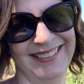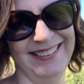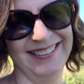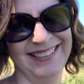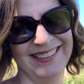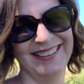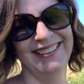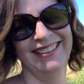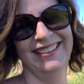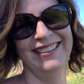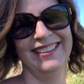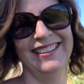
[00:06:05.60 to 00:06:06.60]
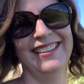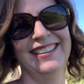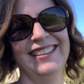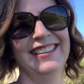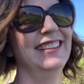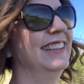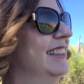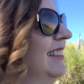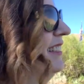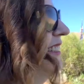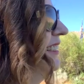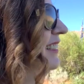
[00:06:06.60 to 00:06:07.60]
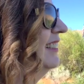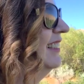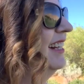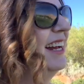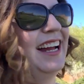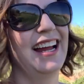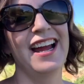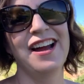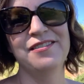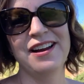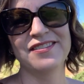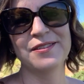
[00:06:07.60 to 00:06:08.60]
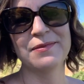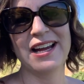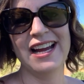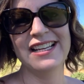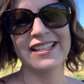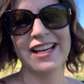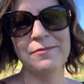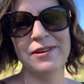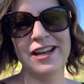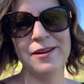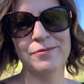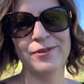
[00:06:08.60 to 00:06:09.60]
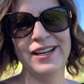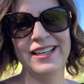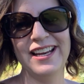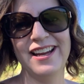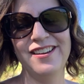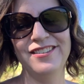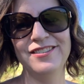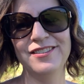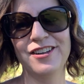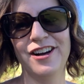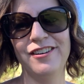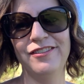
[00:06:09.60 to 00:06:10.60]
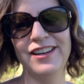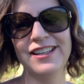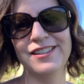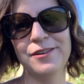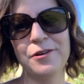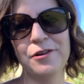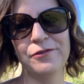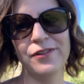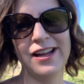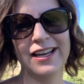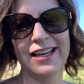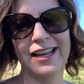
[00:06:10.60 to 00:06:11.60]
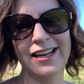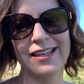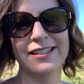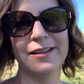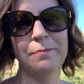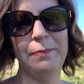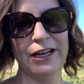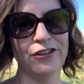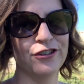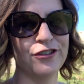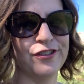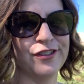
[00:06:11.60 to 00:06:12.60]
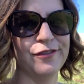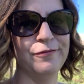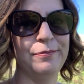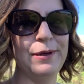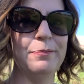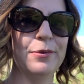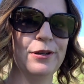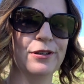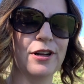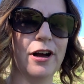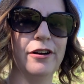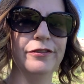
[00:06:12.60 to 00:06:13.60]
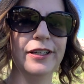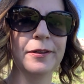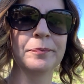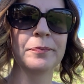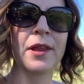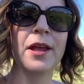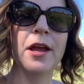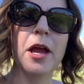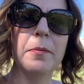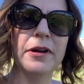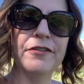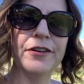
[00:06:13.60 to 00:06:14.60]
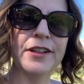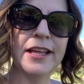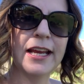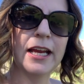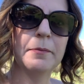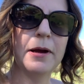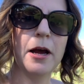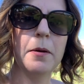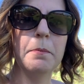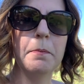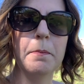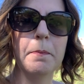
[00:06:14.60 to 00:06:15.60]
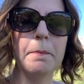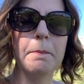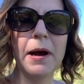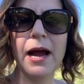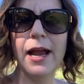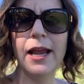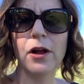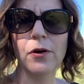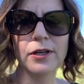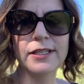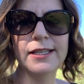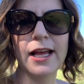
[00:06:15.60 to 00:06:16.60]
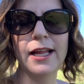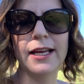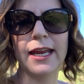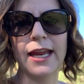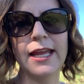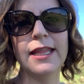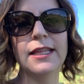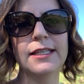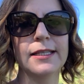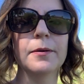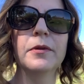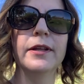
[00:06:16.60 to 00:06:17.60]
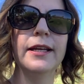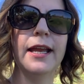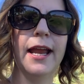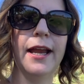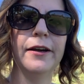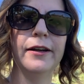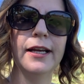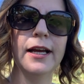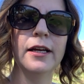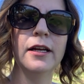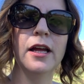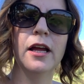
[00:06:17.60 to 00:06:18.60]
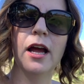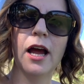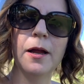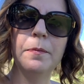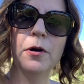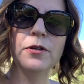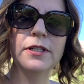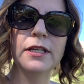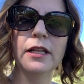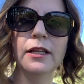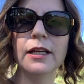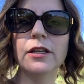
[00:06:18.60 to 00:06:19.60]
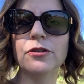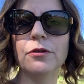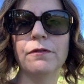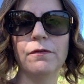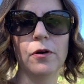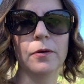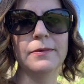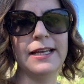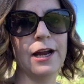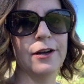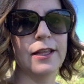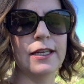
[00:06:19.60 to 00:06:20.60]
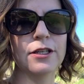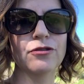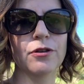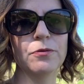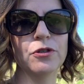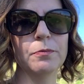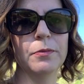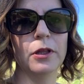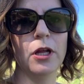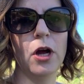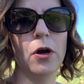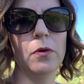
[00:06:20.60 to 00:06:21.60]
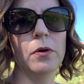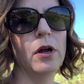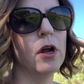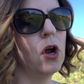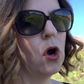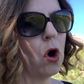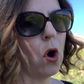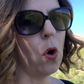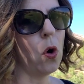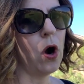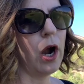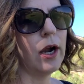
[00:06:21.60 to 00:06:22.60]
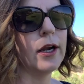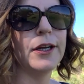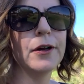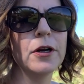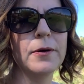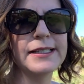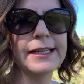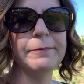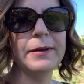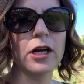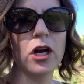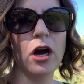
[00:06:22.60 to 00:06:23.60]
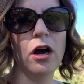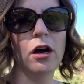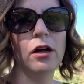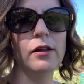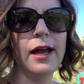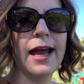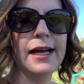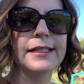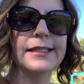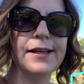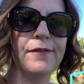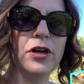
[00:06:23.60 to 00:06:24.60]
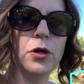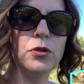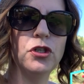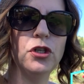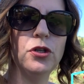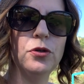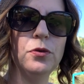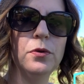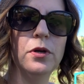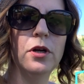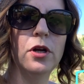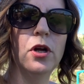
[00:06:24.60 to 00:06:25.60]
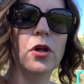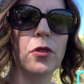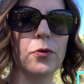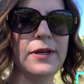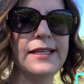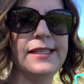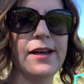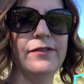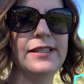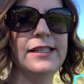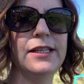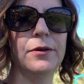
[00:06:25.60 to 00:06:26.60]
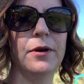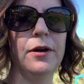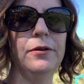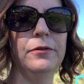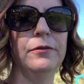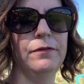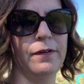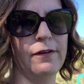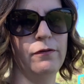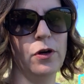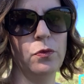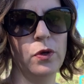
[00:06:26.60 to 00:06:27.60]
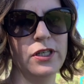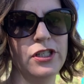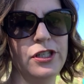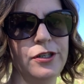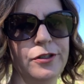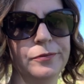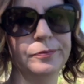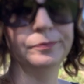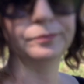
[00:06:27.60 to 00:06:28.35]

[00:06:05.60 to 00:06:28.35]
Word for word: that got me a good shot. And we have some guys coming up right now golfing, so hopefully I can get some pictures of people golfing. But if you're thinking about buying or selling in the Summerlin area, I posted a link to a form down in the description below. Or you can always give me a call at 702-370-5112.